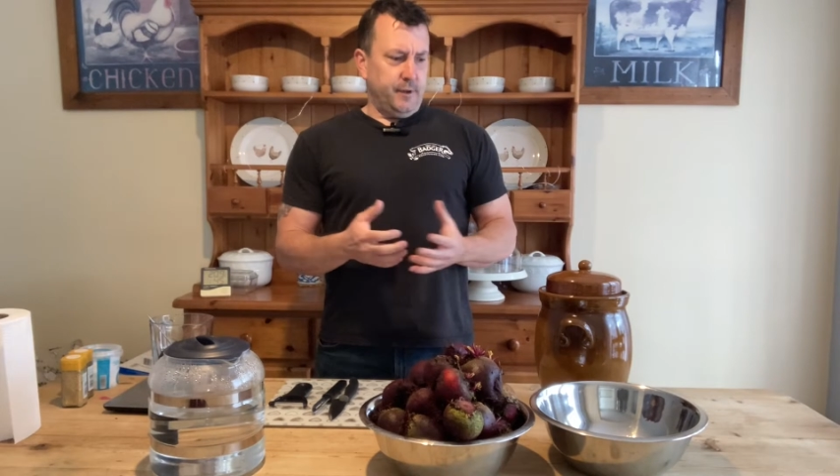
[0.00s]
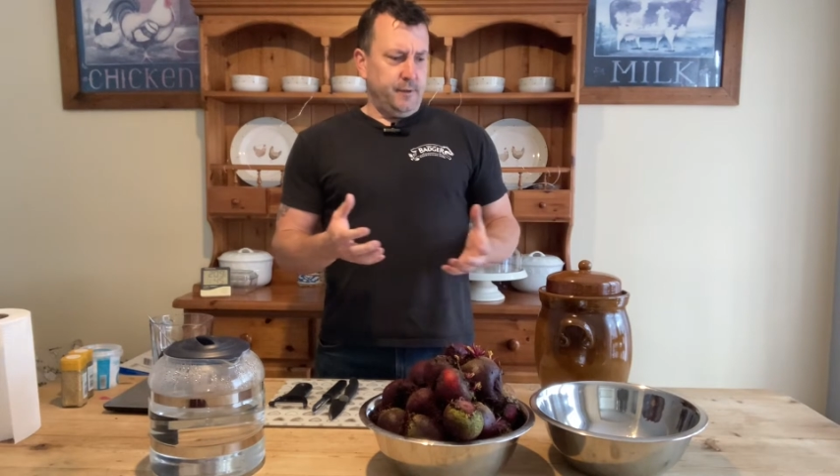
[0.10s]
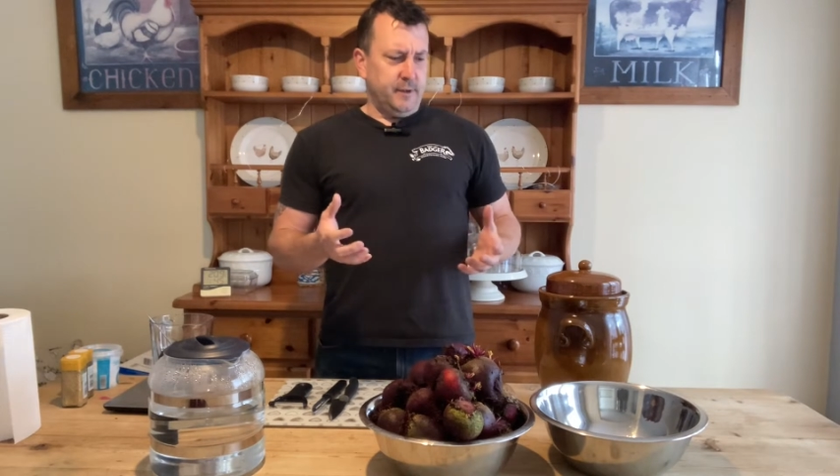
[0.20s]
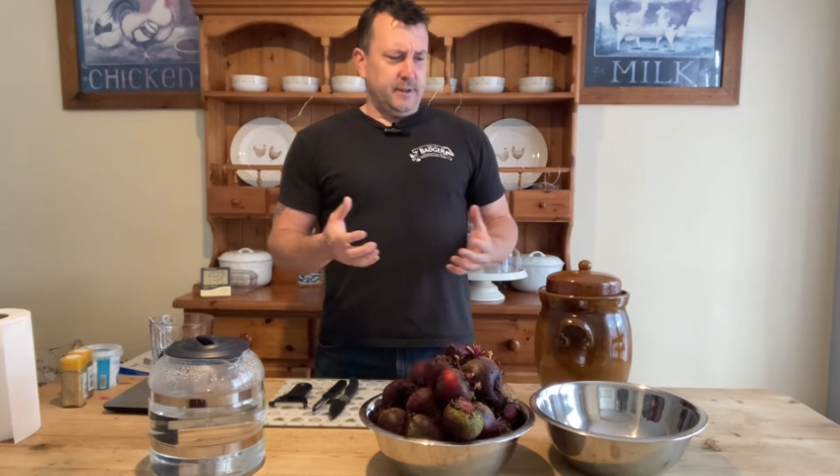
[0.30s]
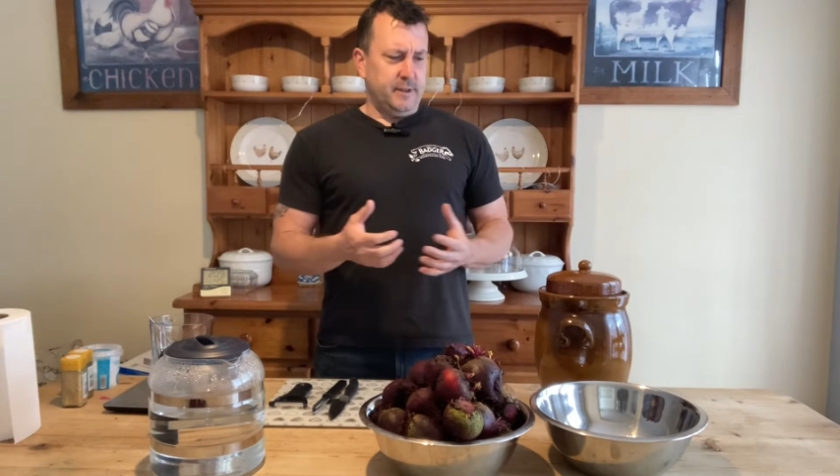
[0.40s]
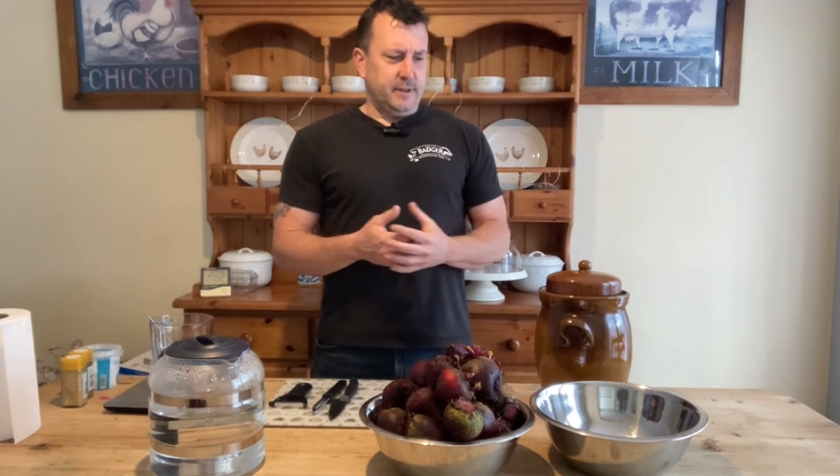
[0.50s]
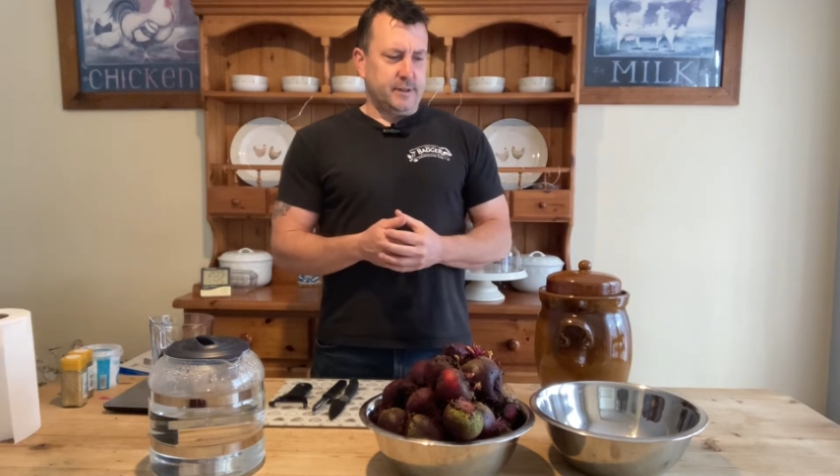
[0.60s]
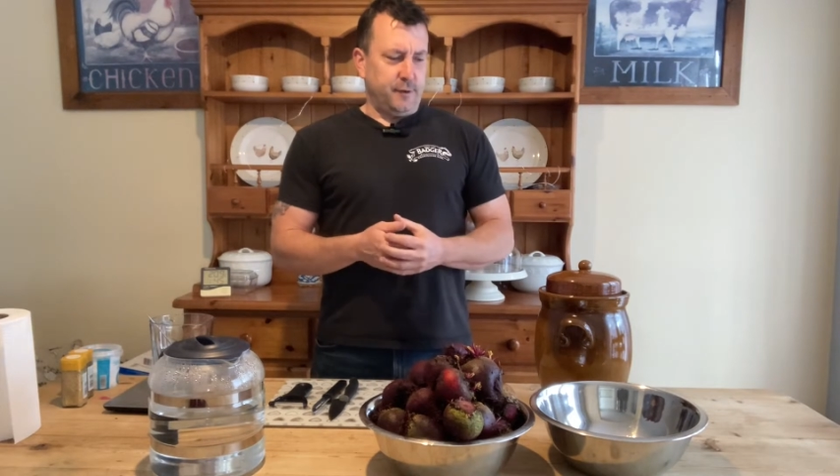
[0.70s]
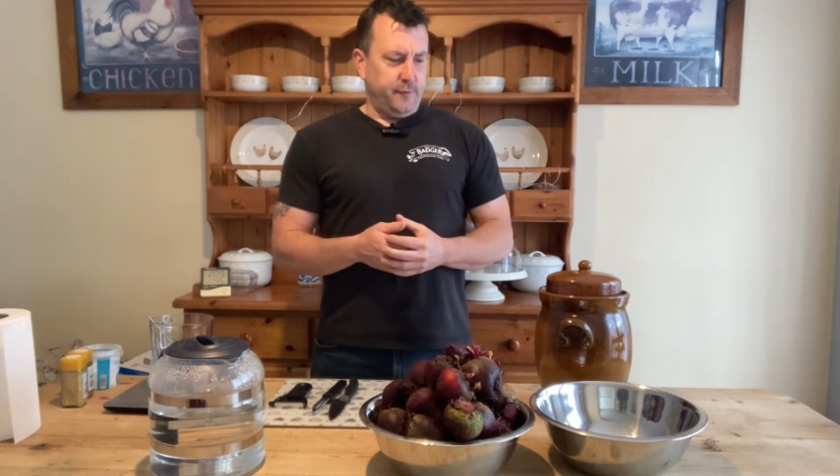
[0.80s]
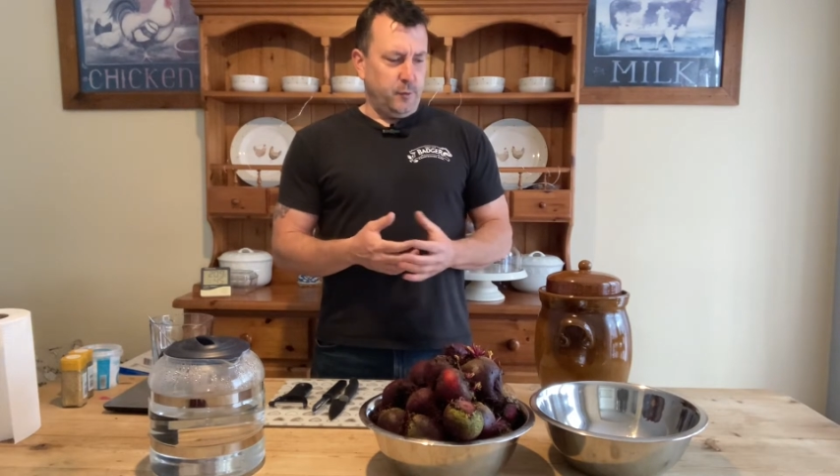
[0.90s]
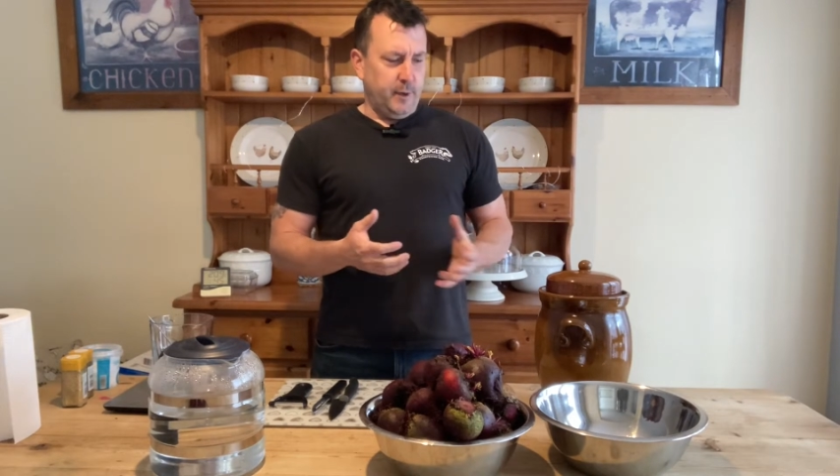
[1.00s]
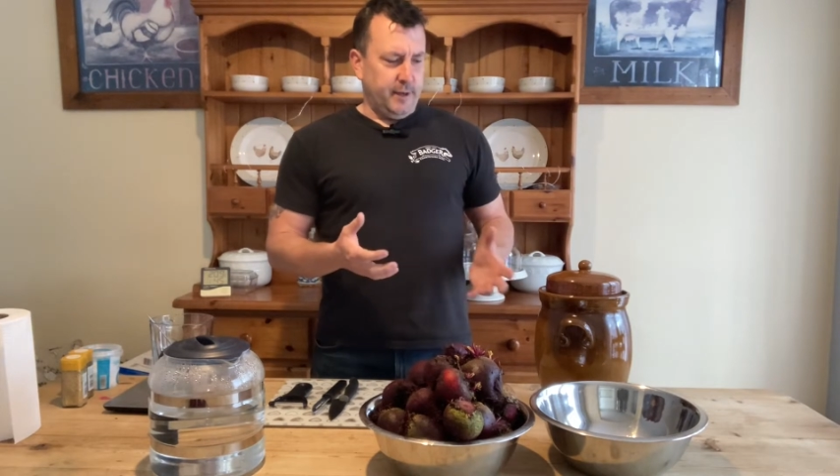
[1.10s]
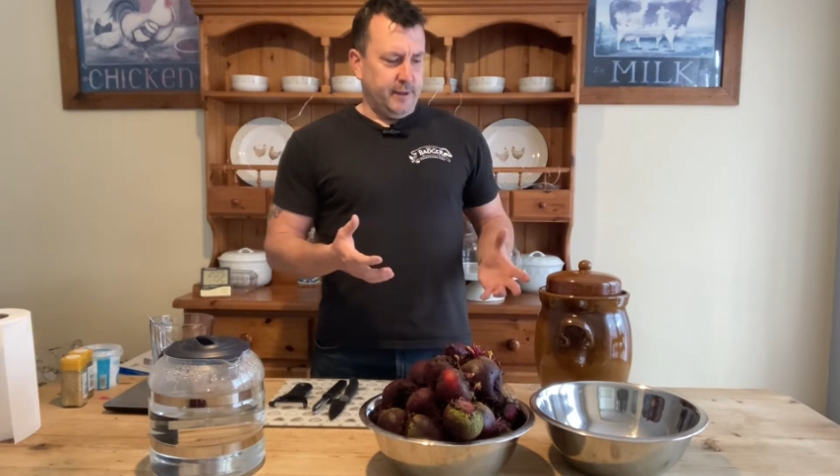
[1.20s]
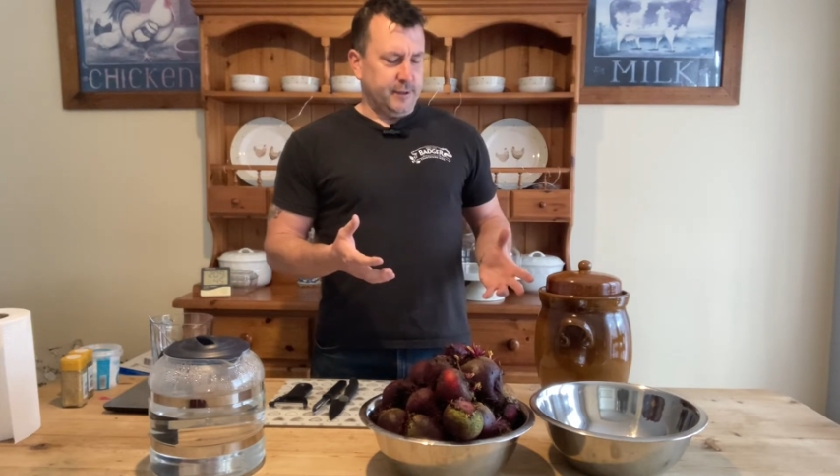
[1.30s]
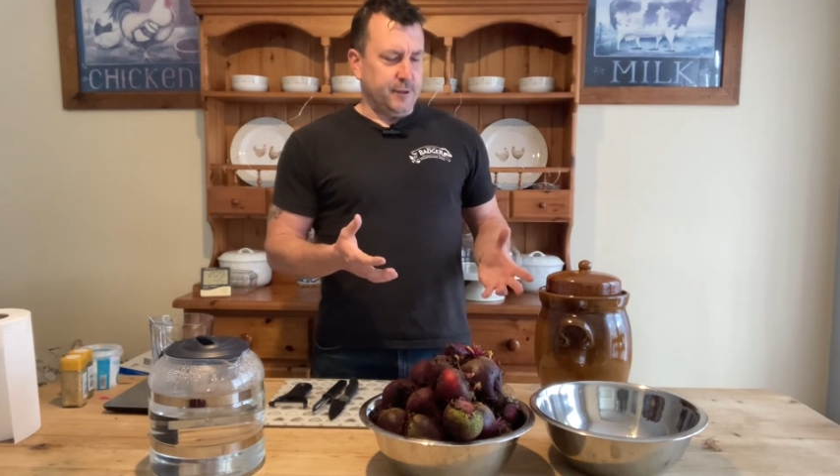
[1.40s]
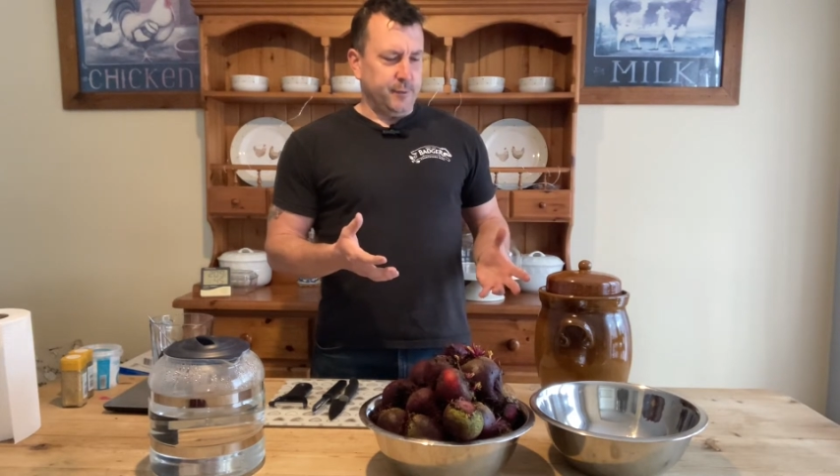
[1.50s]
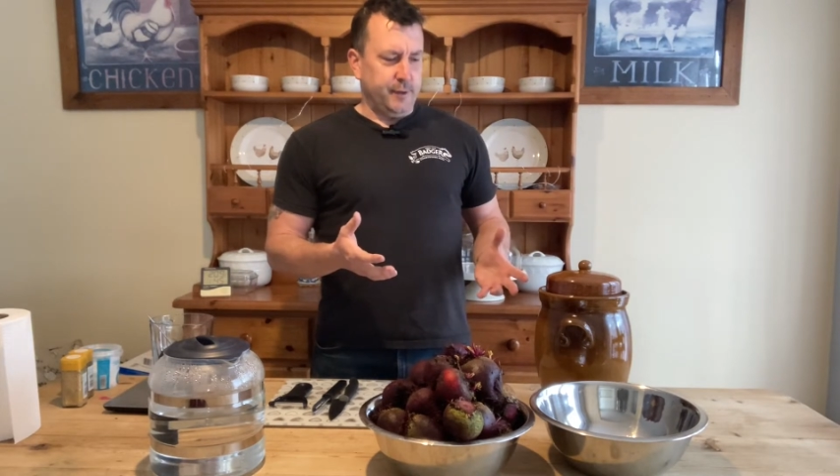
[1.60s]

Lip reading: know, it's kind of a weird thing to do